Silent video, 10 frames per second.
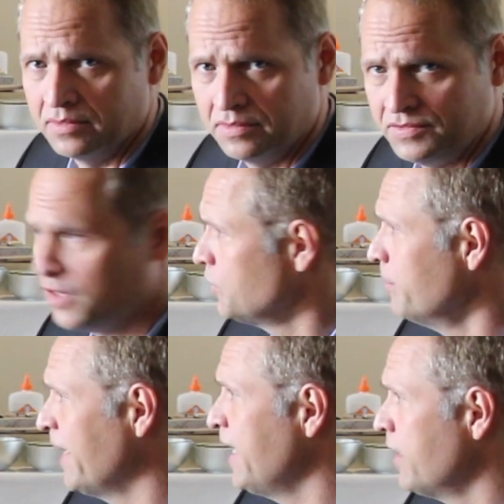social
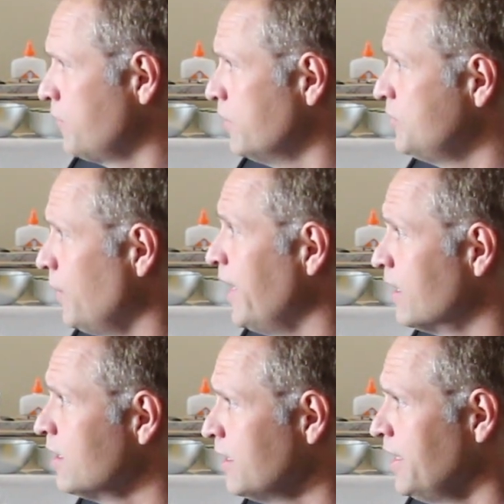media, through
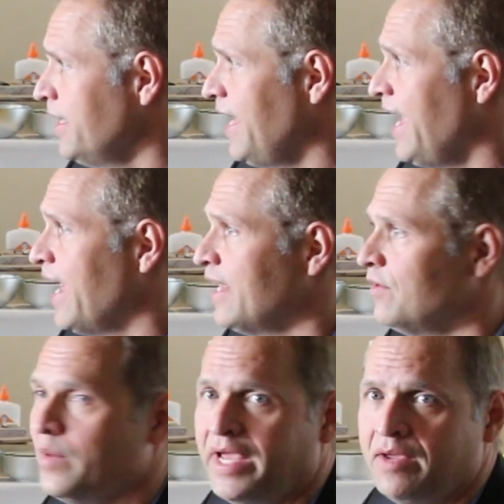Twitter,
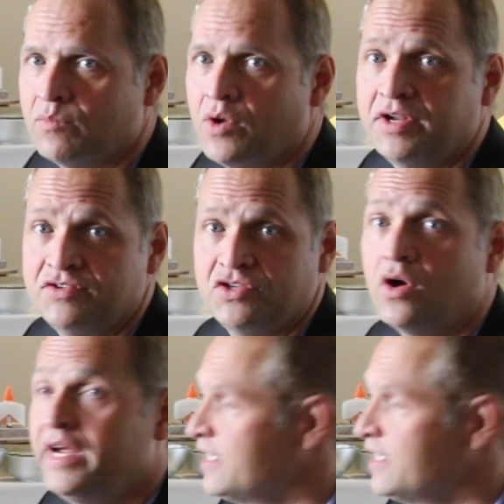and we wrote a story